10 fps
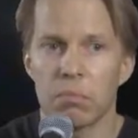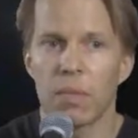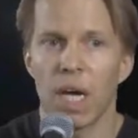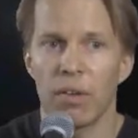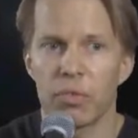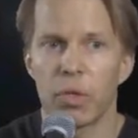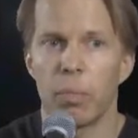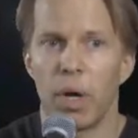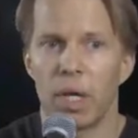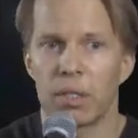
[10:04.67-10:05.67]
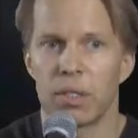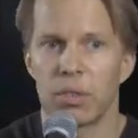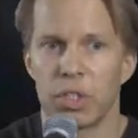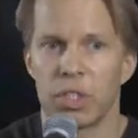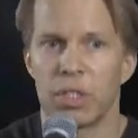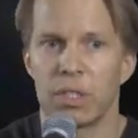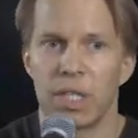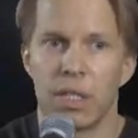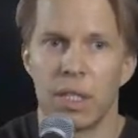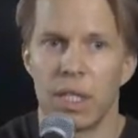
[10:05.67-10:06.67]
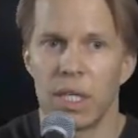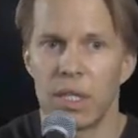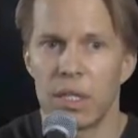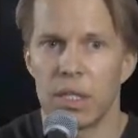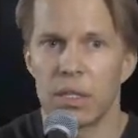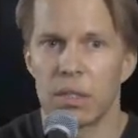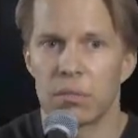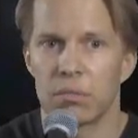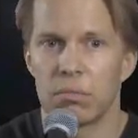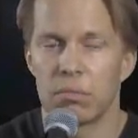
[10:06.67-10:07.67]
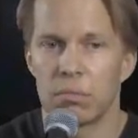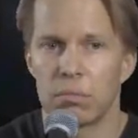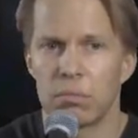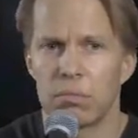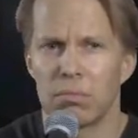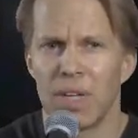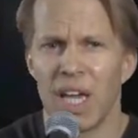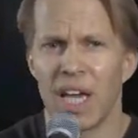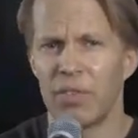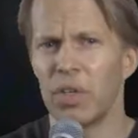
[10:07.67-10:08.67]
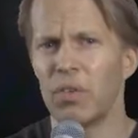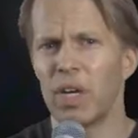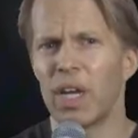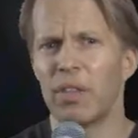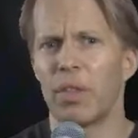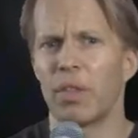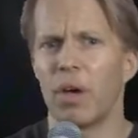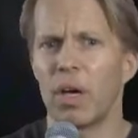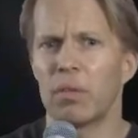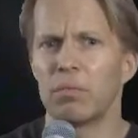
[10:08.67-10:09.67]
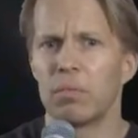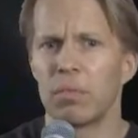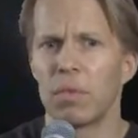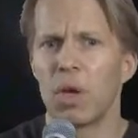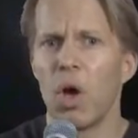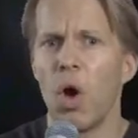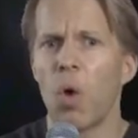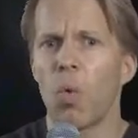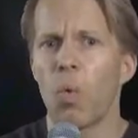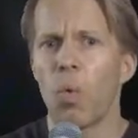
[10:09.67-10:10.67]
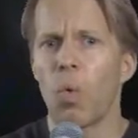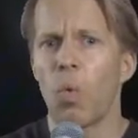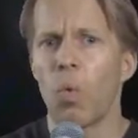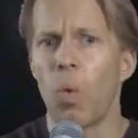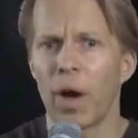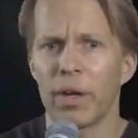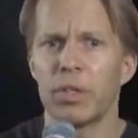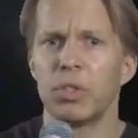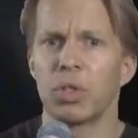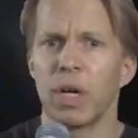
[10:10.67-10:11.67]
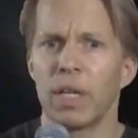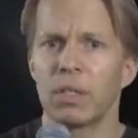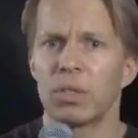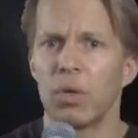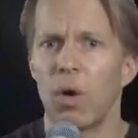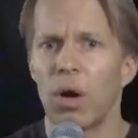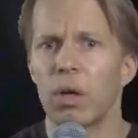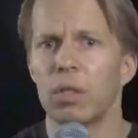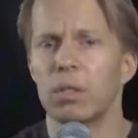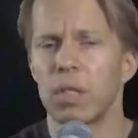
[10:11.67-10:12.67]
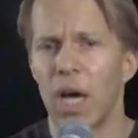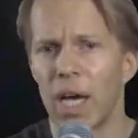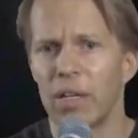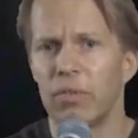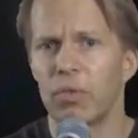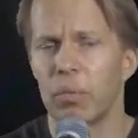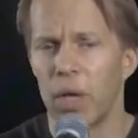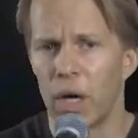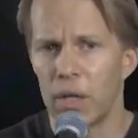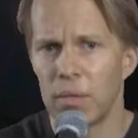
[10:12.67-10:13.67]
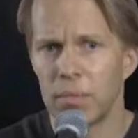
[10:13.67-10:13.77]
After a pause, the Christian said to the atheist, have you ever had the thought, why are you trying so hard to hide from God?